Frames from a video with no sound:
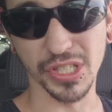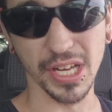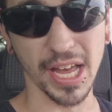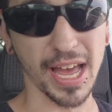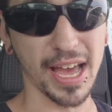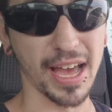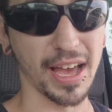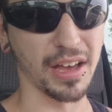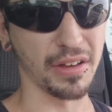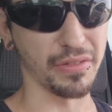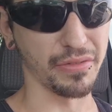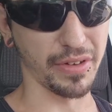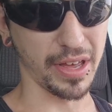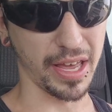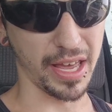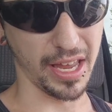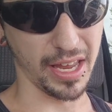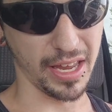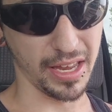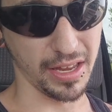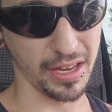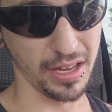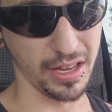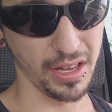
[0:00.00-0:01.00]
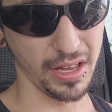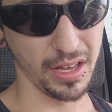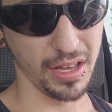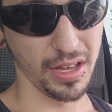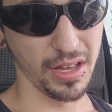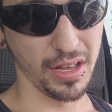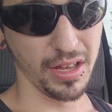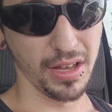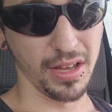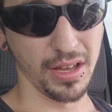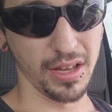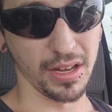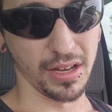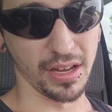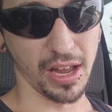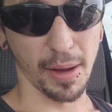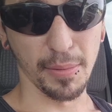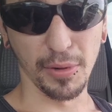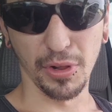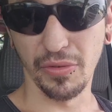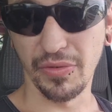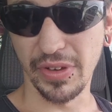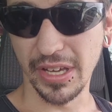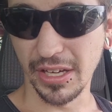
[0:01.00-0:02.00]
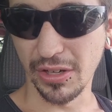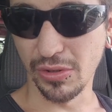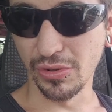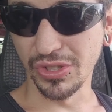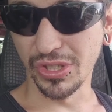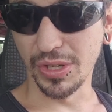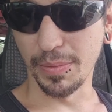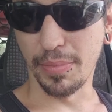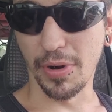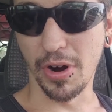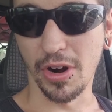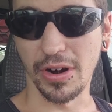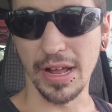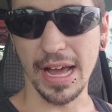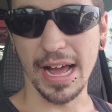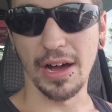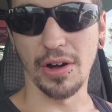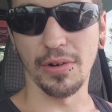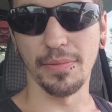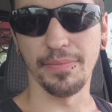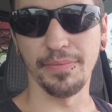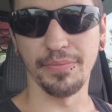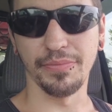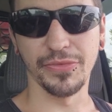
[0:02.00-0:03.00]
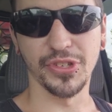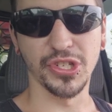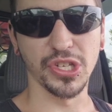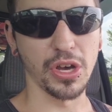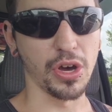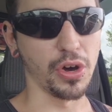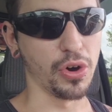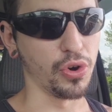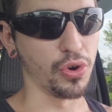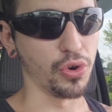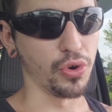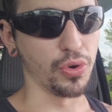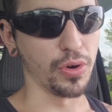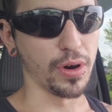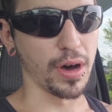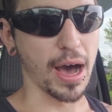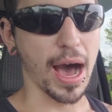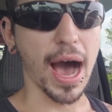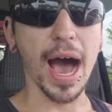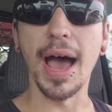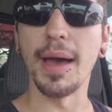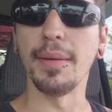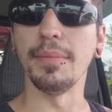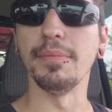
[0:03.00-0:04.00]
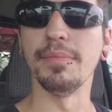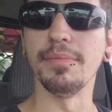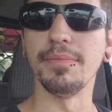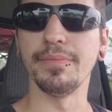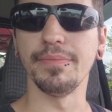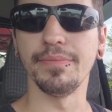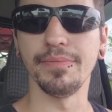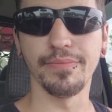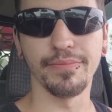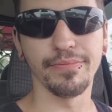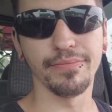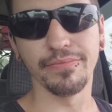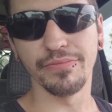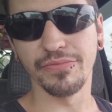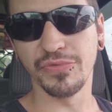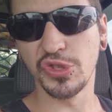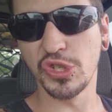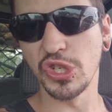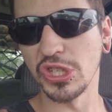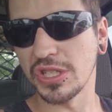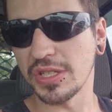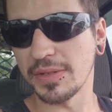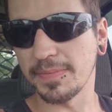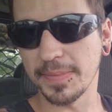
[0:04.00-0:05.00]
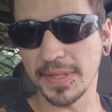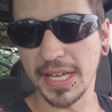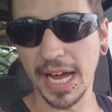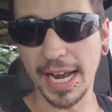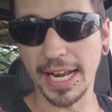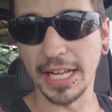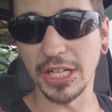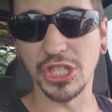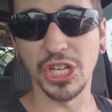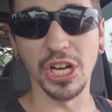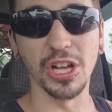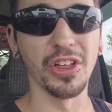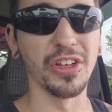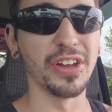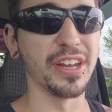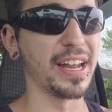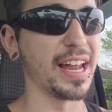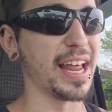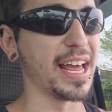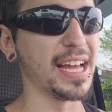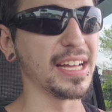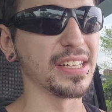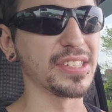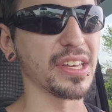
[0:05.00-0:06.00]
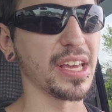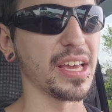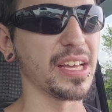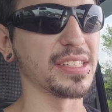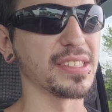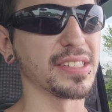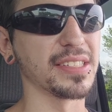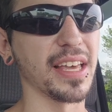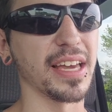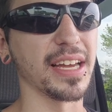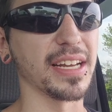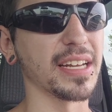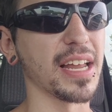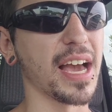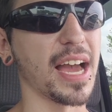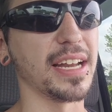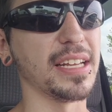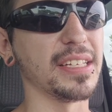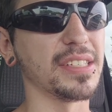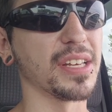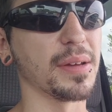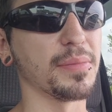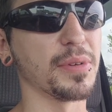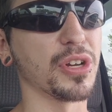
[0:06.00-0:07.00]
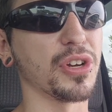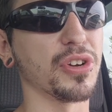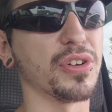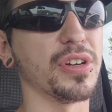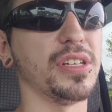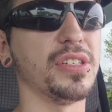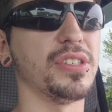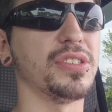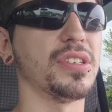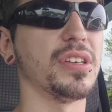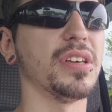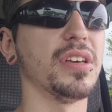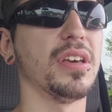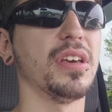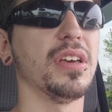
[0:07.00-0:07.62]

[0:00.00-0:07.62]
I have a couple of vehicles to part out, so I'm just kinda chilling today. It's like 90-some degrees.